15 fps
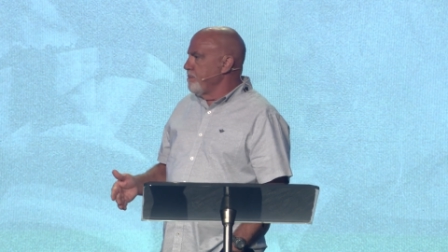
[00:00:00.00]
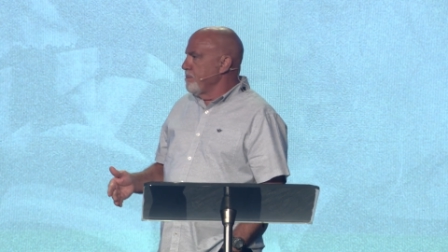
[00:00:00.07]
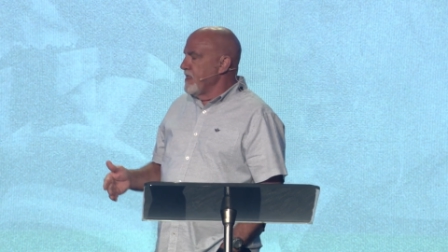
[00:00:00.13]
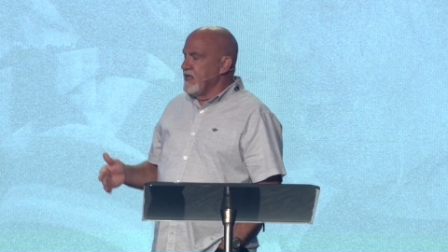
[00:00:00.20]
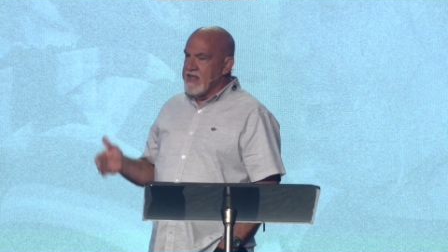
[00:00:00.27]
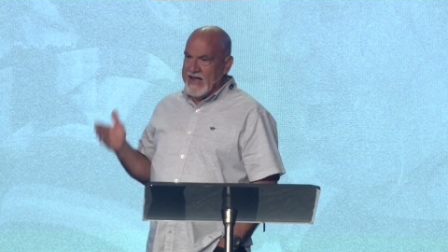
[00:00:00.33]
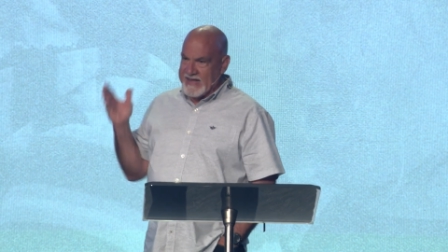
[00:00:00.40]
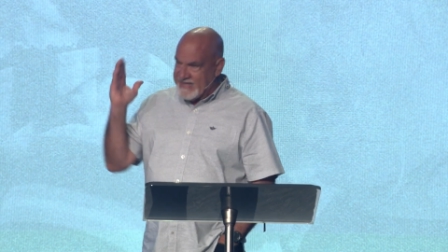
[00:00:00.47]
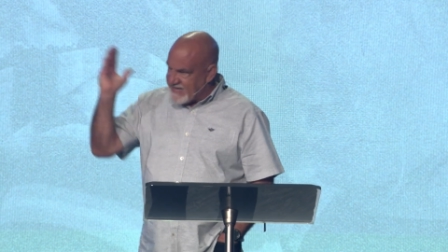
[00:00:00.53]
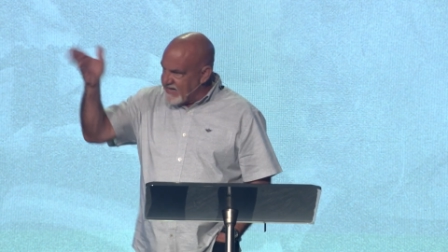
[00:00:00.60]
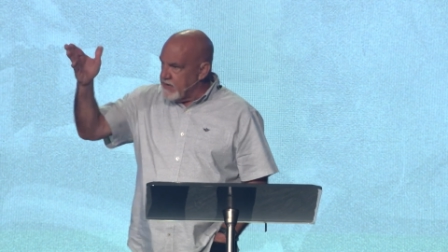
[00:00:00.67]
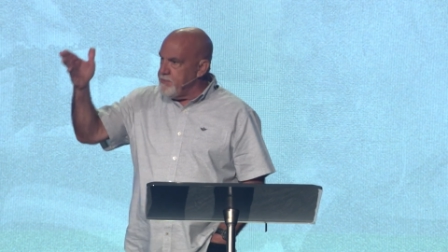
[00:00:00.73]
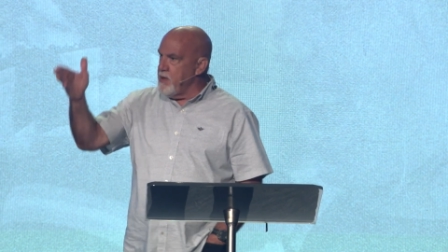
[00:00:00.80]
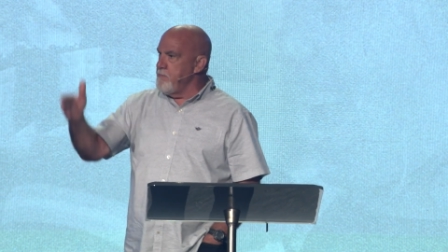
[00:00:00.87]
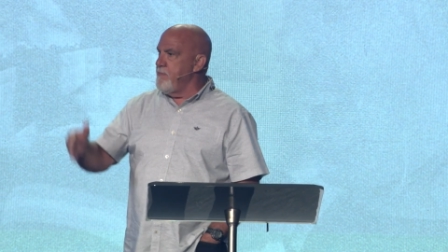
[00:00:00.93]
And then I get
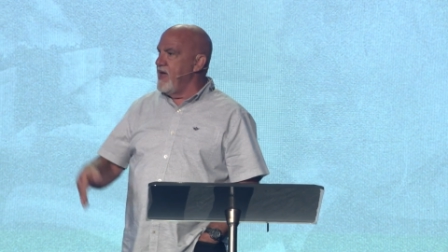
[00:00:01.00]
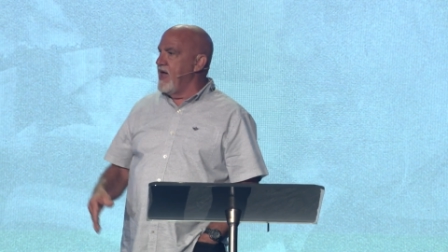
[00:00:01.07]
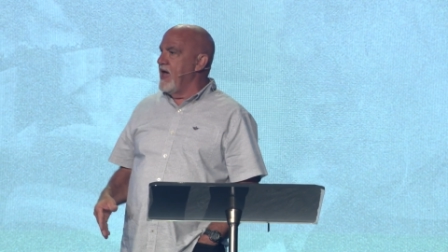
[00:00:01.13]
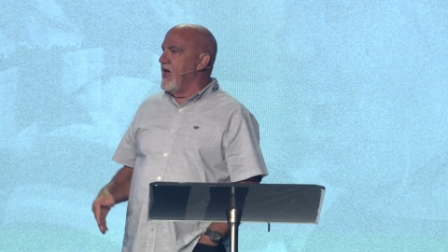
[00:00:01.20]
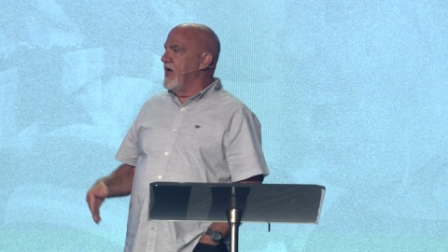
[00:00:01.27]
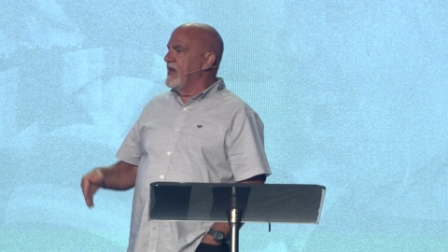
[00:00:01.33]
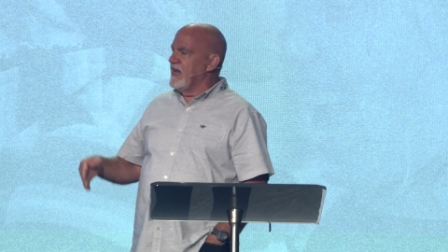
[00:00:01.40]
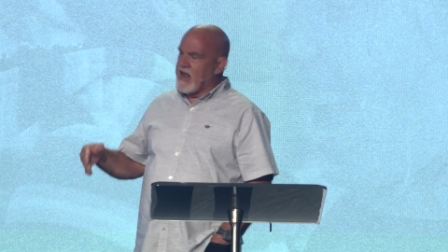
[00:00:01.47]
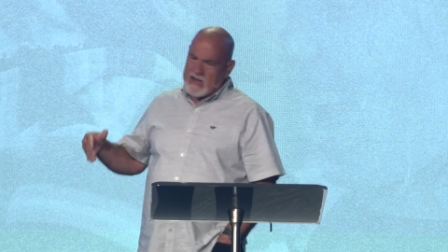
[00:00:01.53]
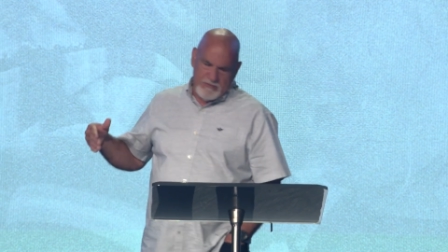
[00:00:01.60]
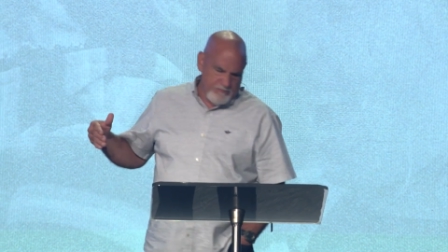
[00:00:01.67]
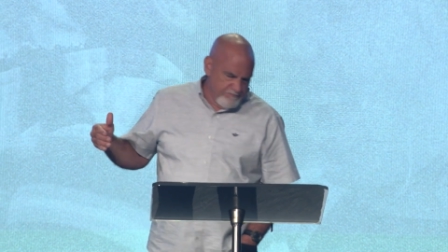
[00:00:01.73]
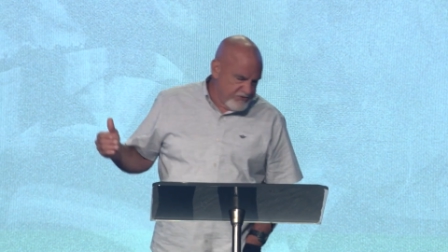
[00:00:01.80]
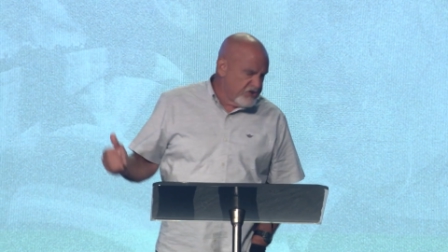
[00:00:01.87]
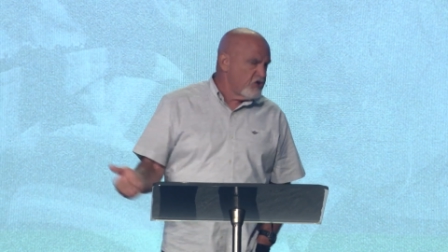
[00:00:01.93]
them in bed and I
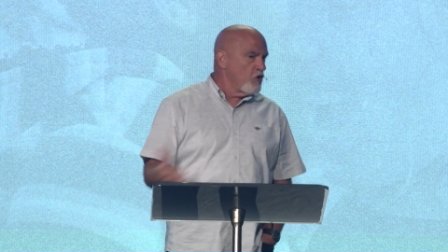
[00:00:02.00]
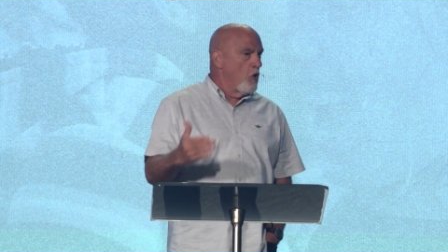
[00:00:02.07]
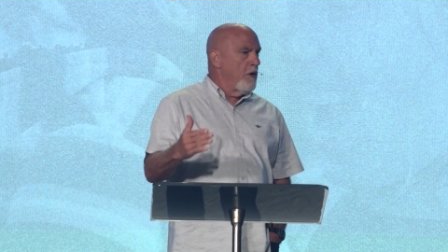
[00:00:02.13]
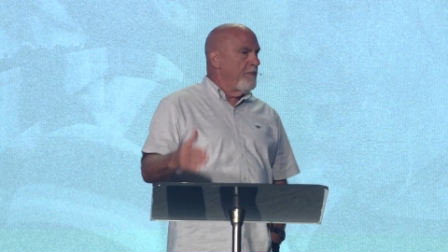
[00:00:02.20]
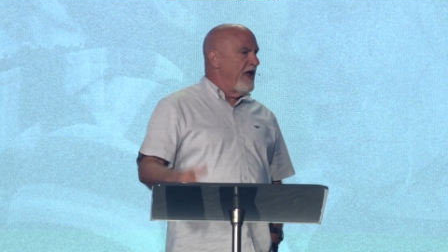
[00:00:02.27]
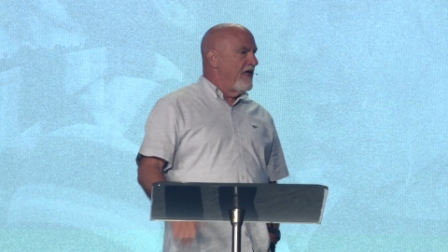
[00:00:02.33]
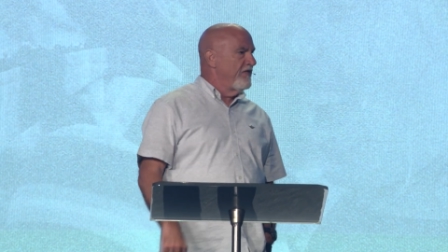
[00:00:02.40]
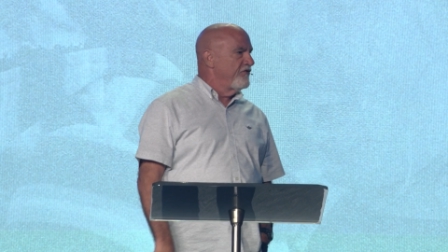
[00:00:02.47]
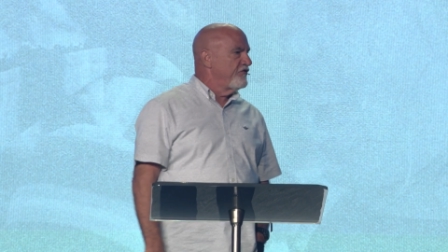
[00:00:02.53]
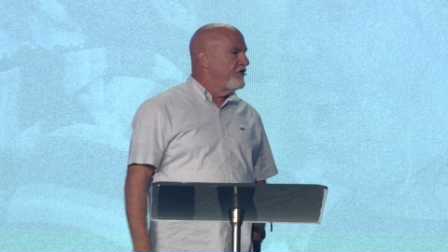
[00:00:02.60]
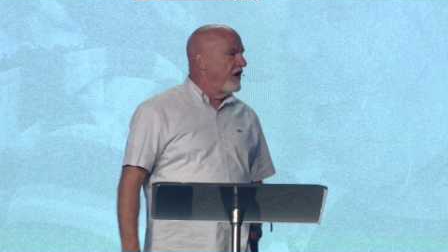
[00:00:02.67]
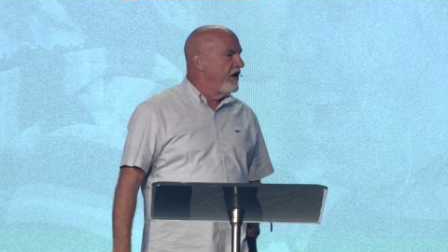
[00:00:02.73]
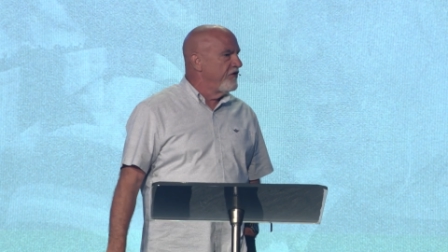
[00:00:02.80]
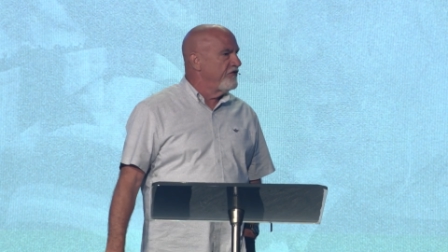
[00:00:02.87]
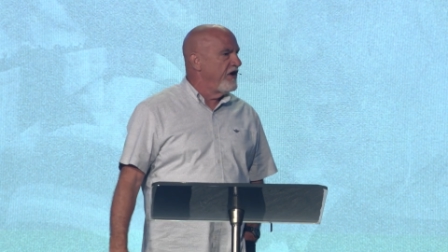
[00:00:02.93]
storm down the
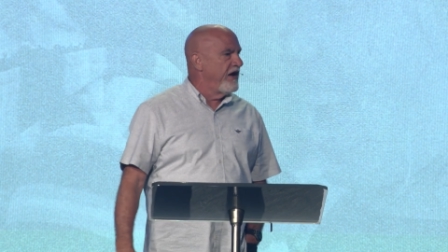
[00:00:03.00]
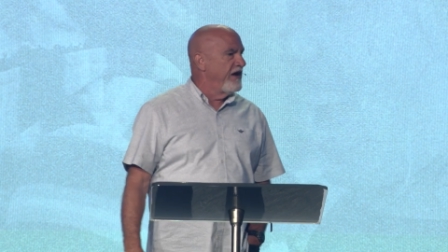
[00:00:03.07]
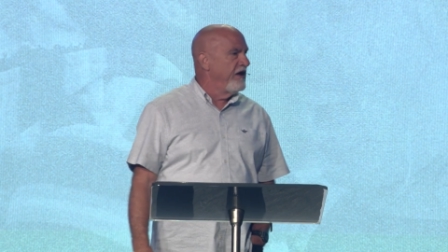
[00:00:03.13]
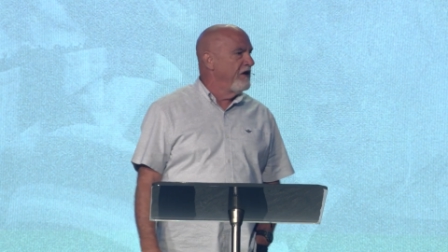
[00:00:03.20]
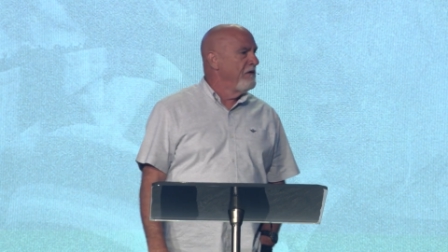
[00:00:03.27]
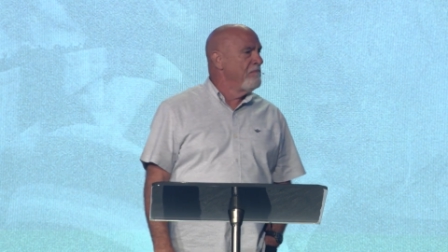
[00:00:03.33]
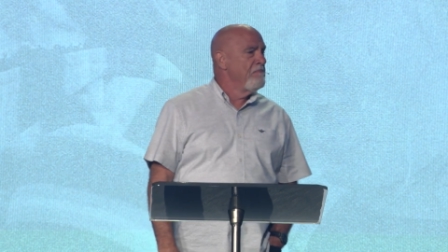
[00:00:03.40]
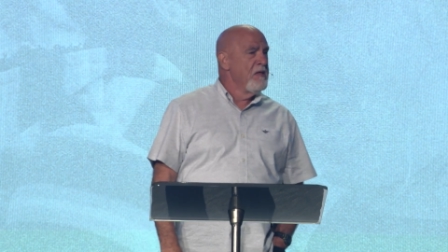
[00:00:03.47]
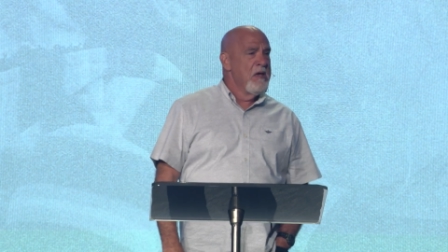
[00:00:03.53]
stairs and I hear,